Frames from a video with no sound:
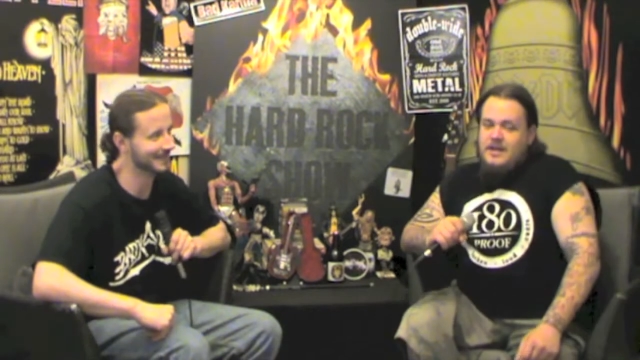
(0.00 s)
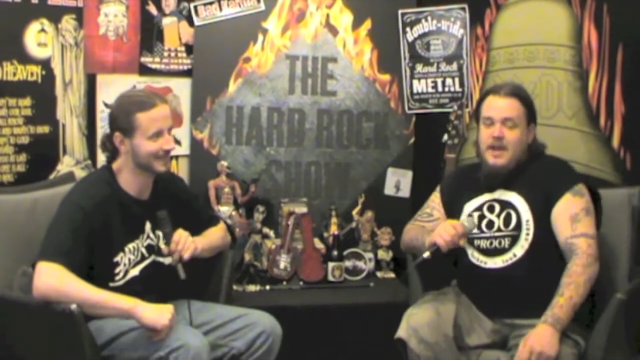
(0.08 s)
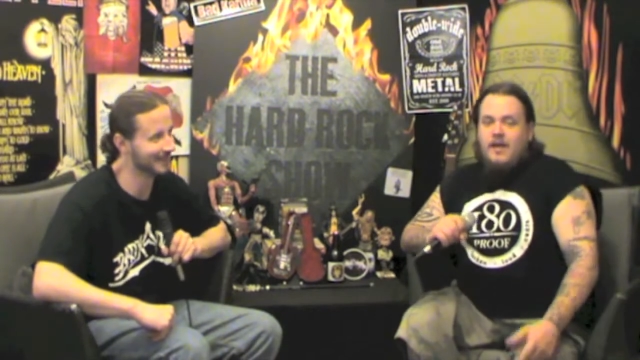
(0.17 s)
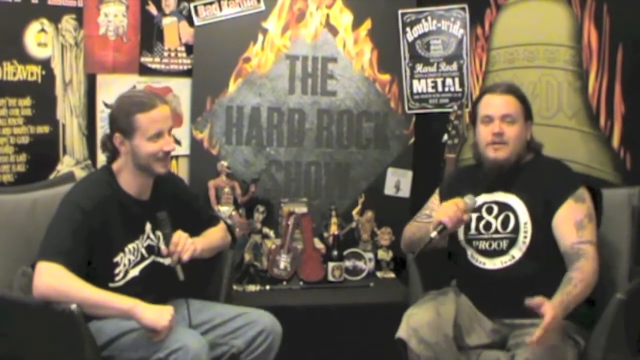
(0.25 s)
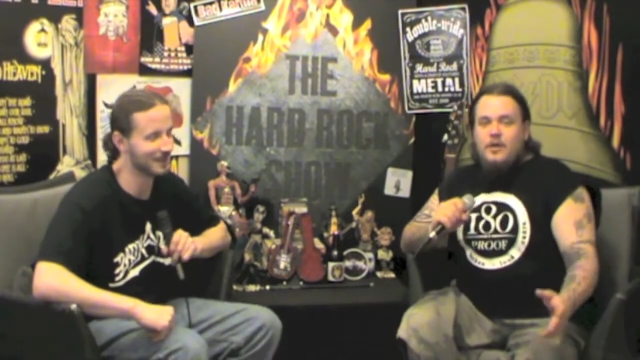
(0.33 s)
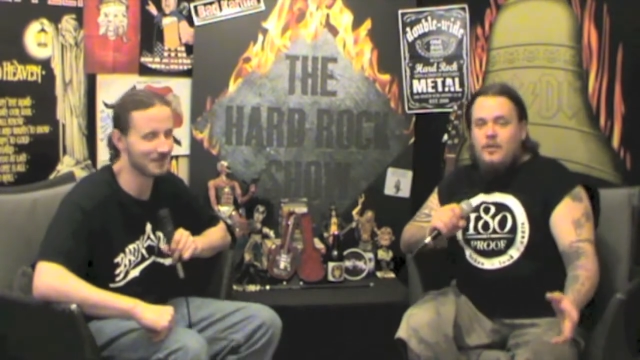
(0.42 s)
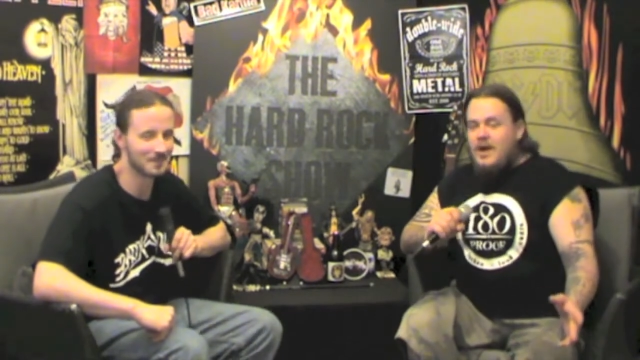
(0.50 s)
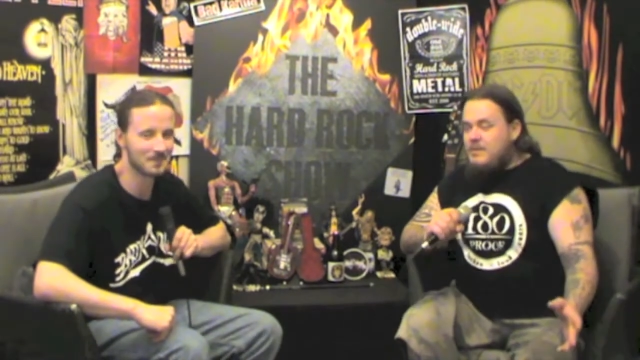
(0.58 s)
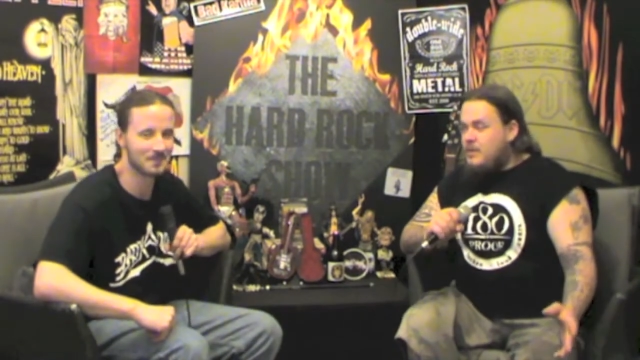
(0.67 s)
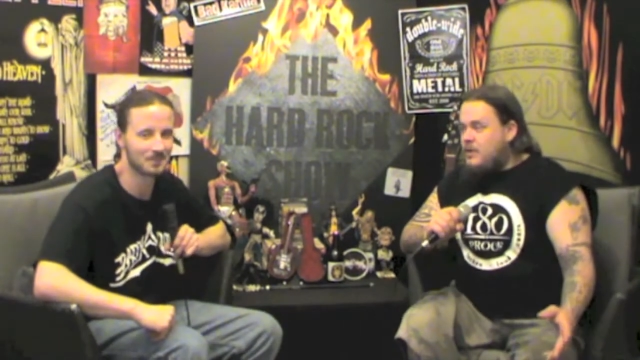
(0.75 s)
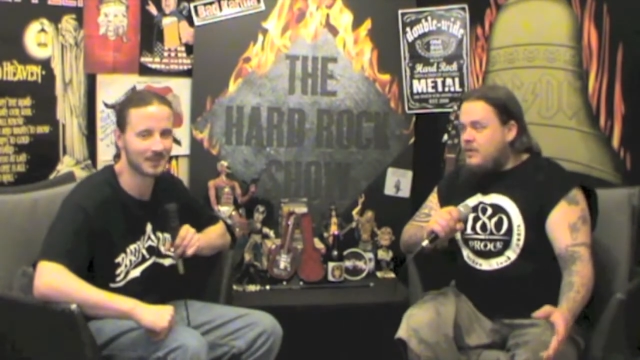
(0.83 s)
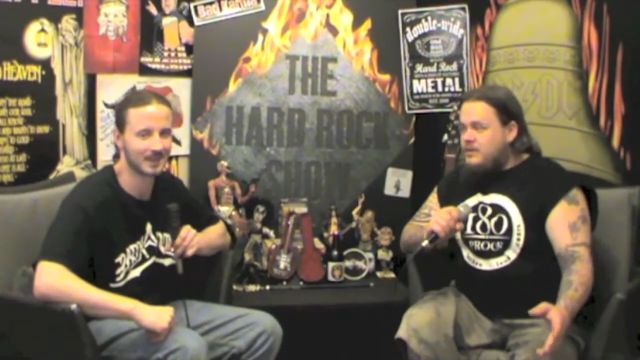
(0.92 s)
Speaker 1: now I've got
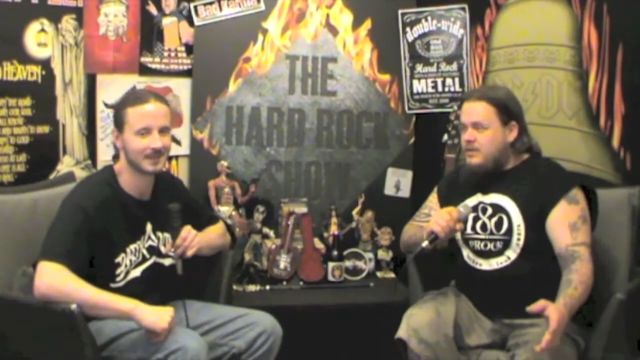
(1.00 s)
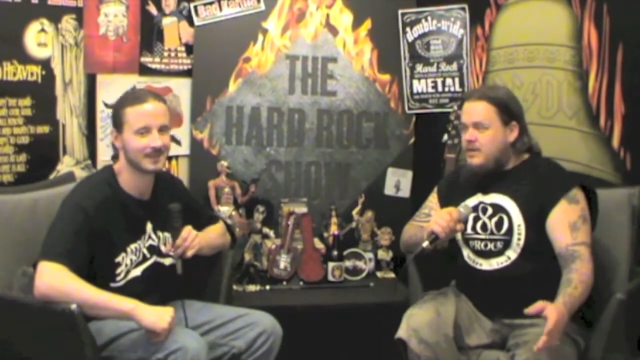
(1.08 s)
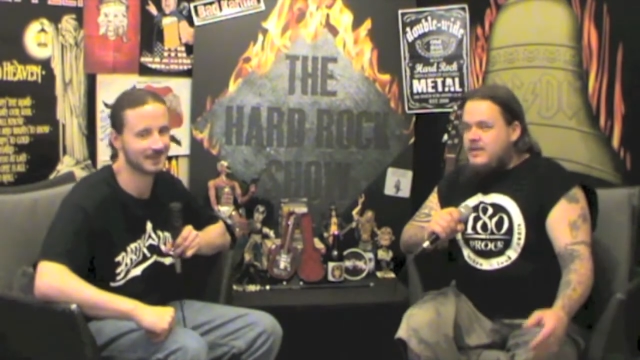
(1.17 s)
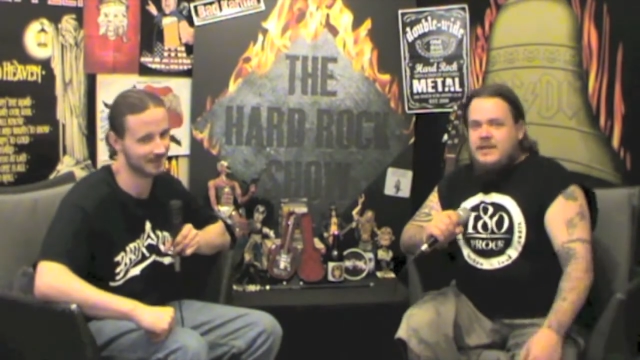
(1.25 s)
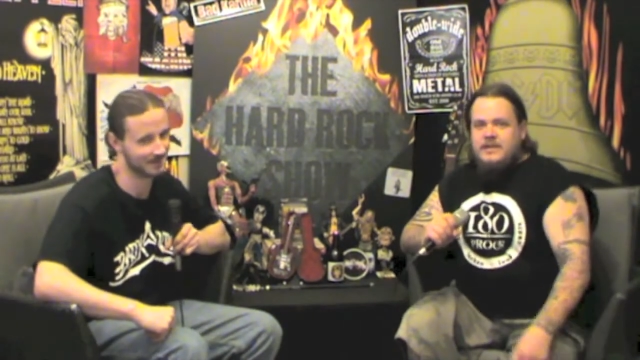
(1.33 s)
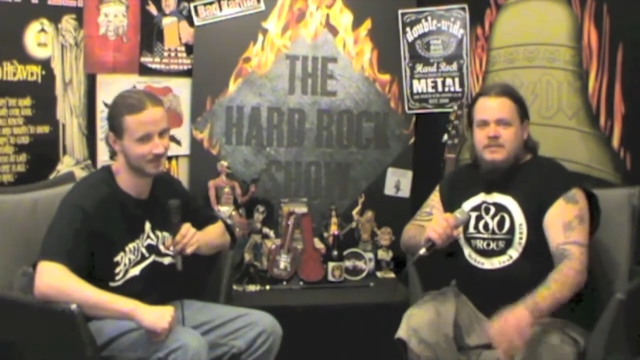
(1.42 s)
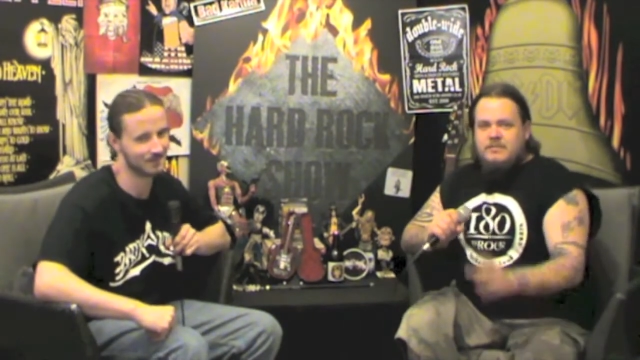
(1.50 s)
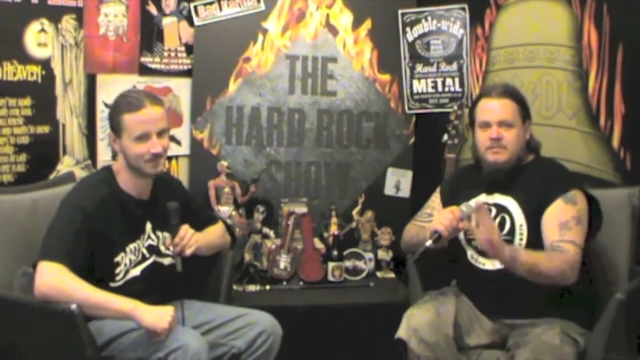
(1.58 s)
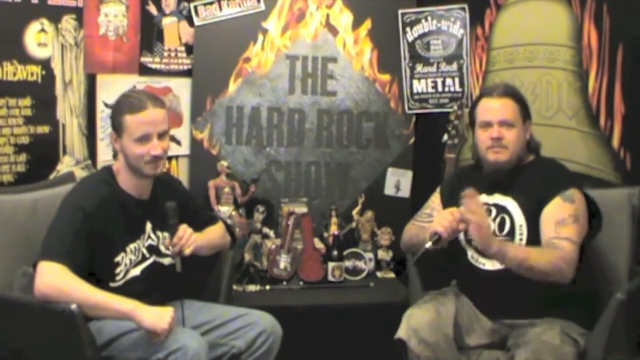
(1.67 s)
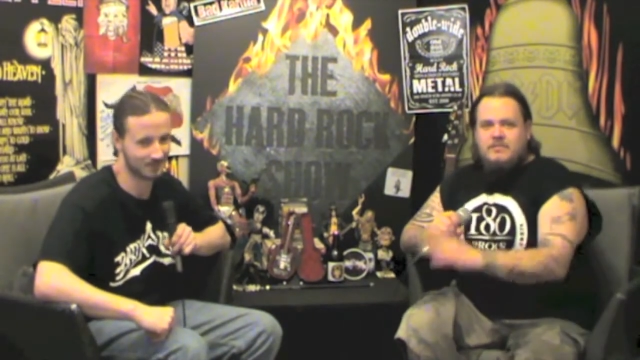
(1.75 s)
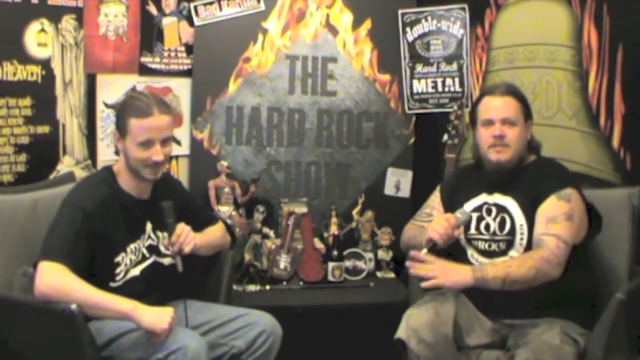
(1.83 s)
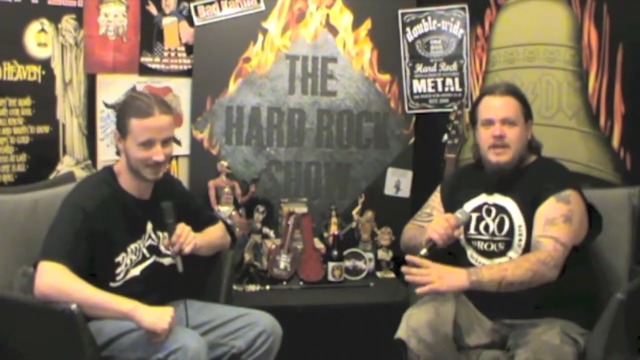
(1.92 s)
one more, and
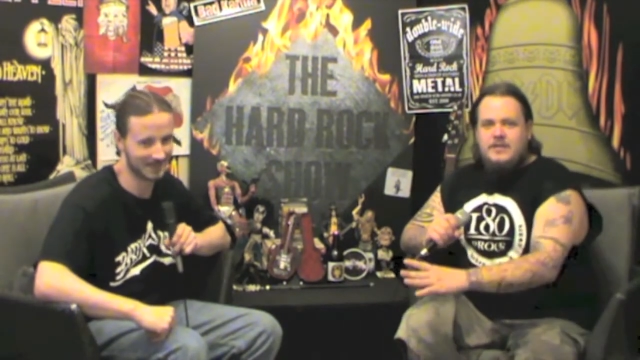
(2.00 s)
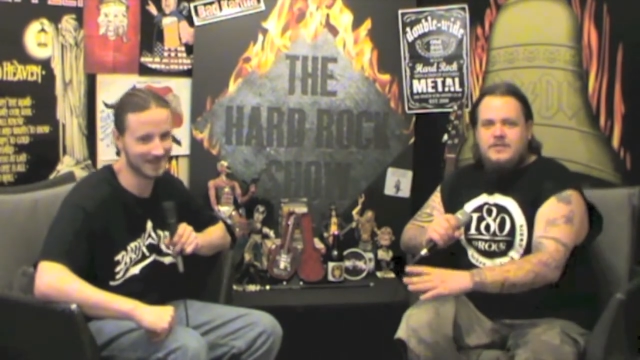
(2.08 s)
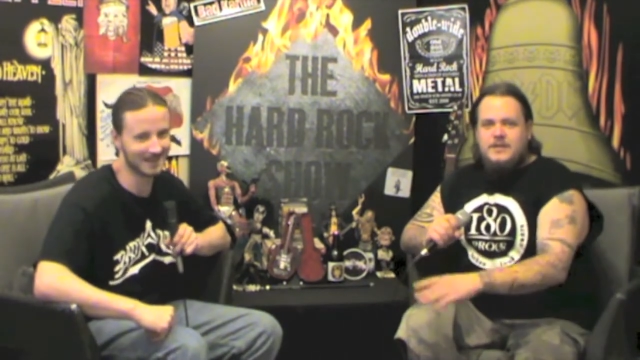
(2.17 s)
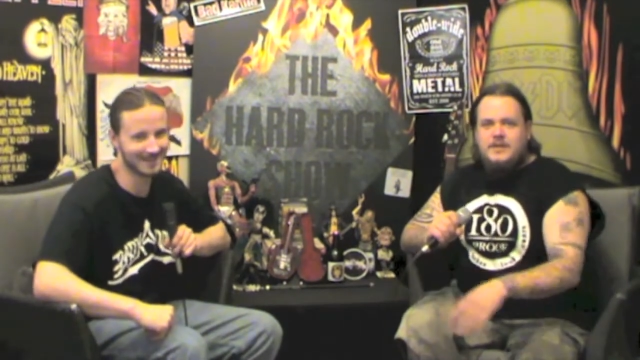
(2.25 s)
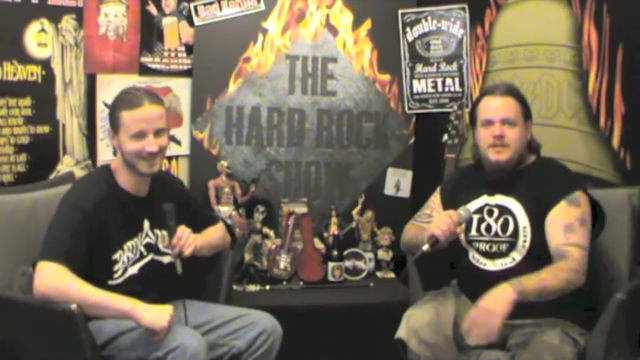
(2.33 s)
then yep. Andrew